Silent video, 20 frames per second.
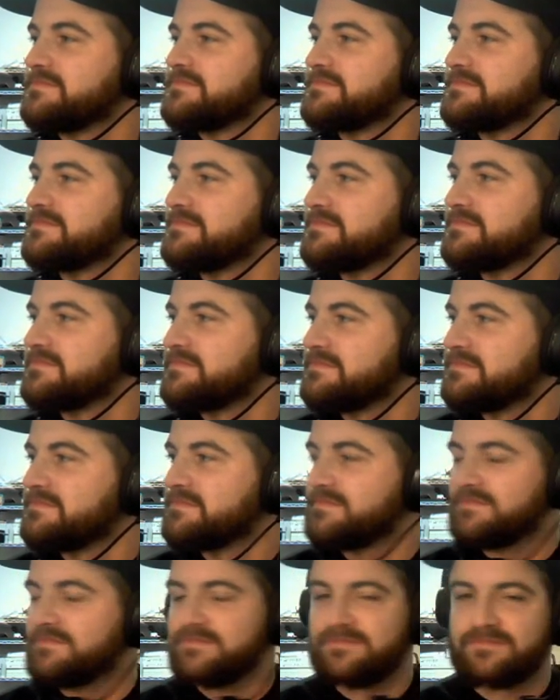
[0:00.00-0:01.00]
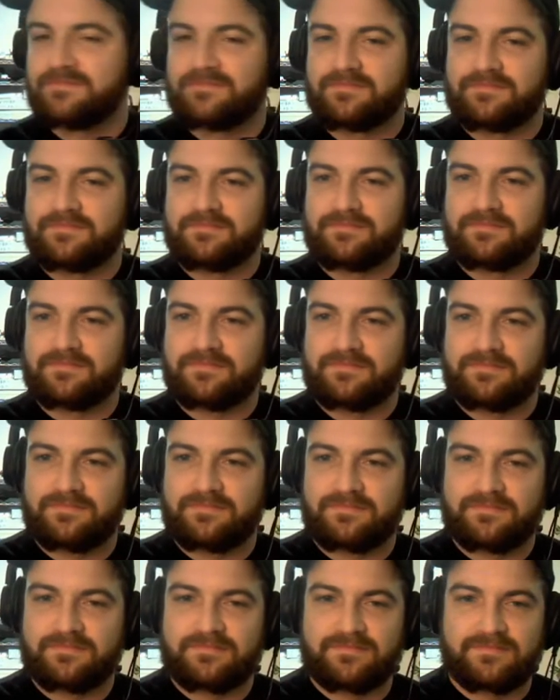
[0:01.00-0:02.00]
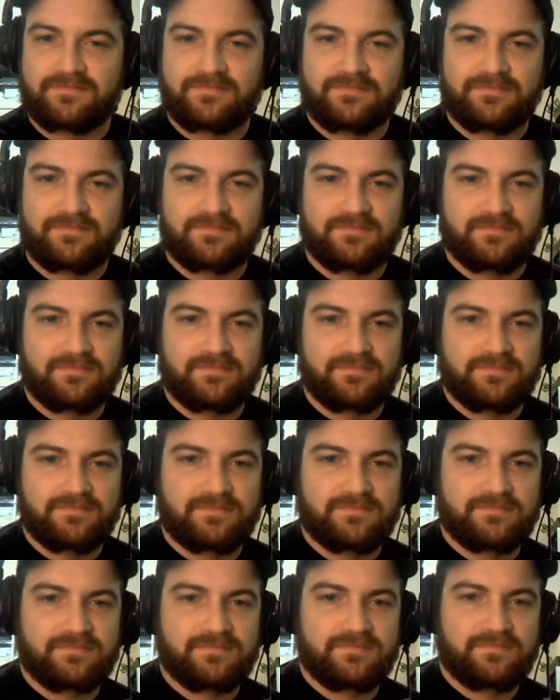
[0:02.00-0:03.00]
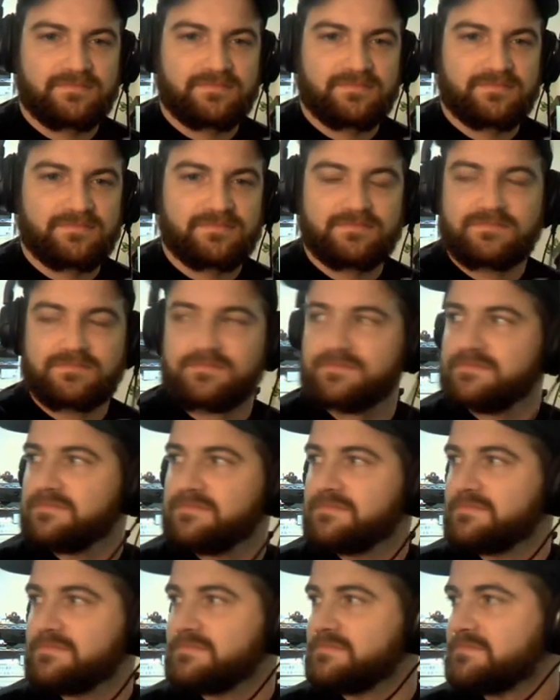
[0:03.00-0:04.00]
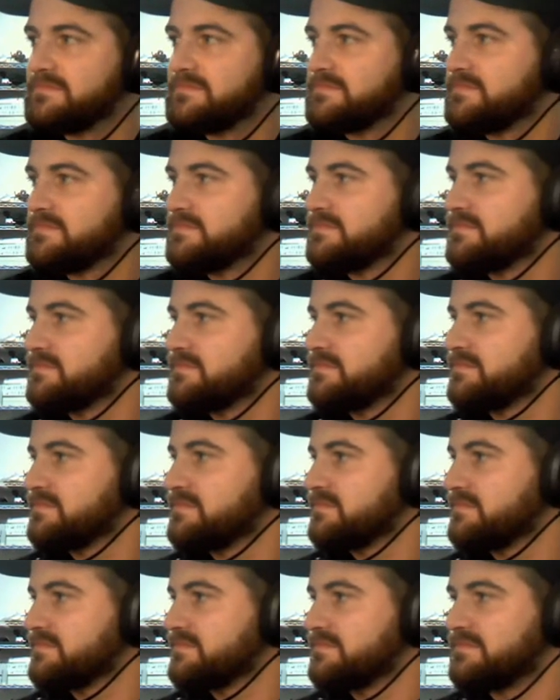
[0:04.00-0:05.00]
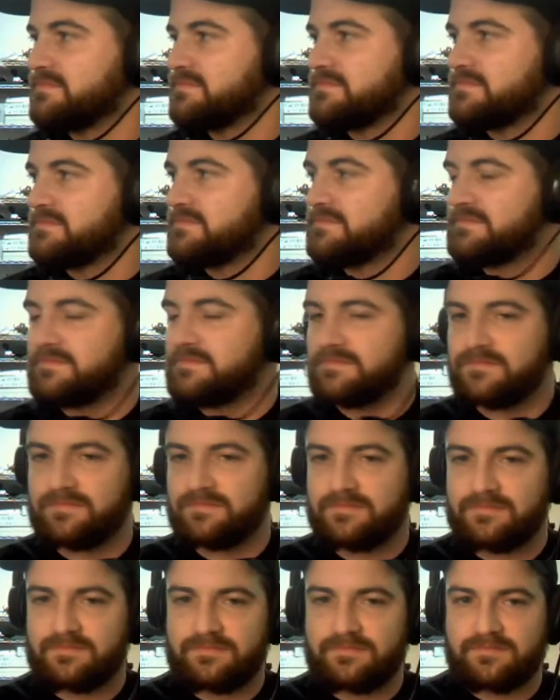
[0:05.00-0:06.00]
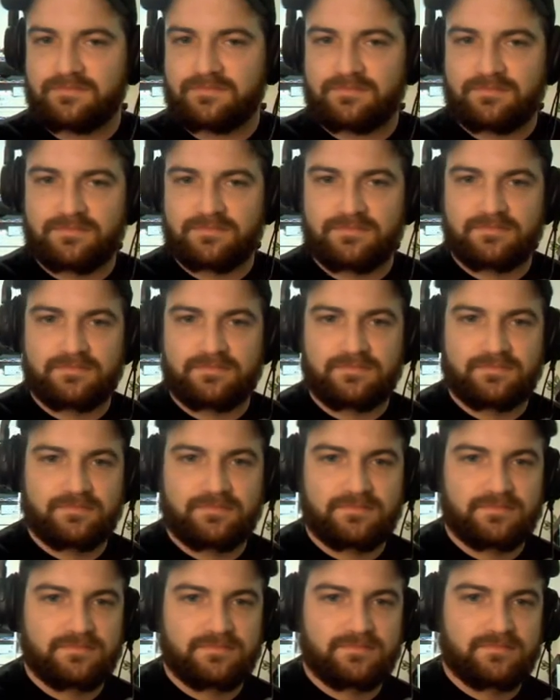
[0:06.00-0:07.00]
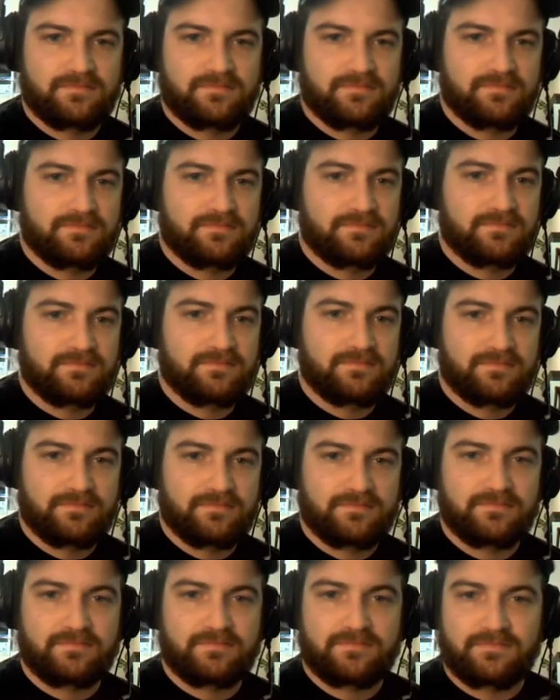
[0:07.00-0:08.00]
The person shown says nothing.